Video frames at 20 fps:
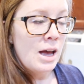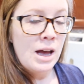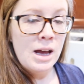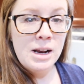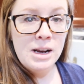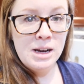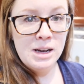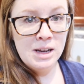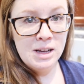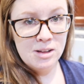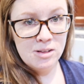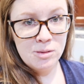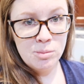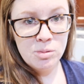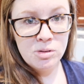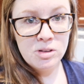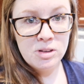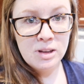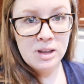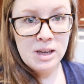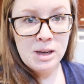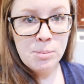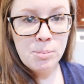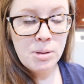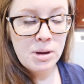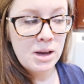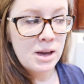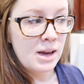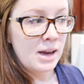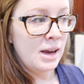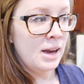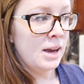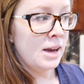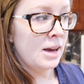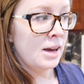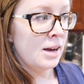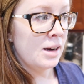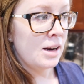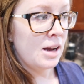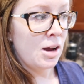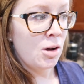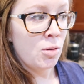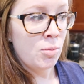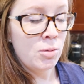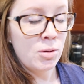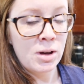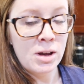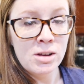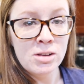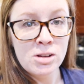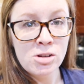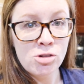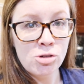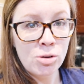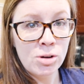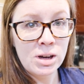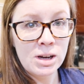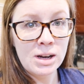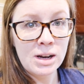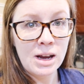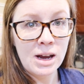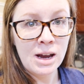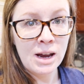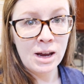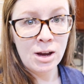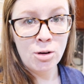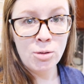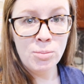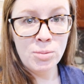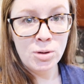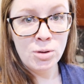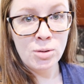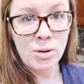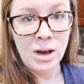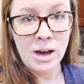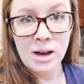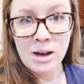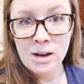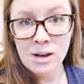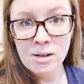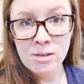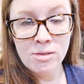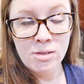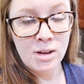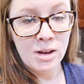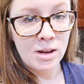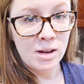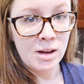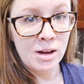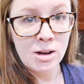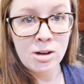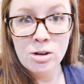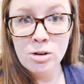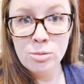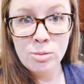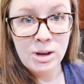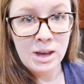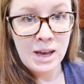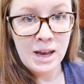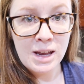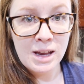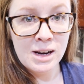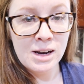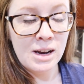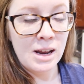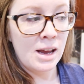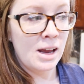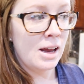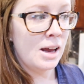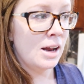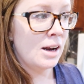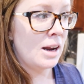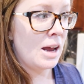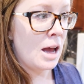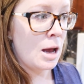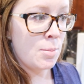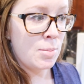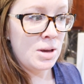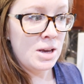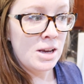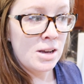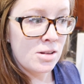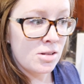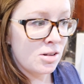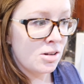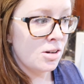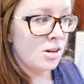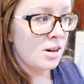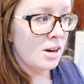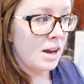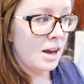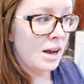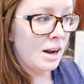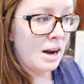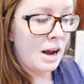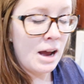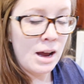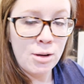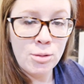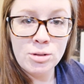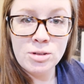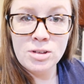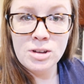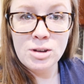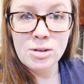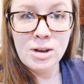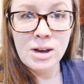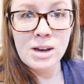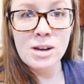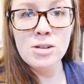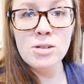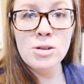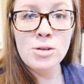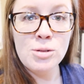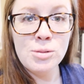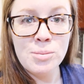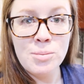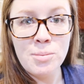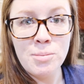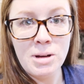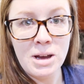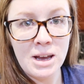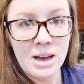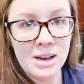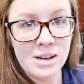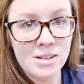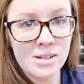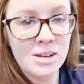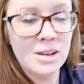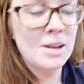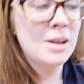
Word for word: I need to get some sleep, and I hope you guys enjoyed. I hope you have a good weekend and a happy Easter, and I will see you guys soon. Bye guys.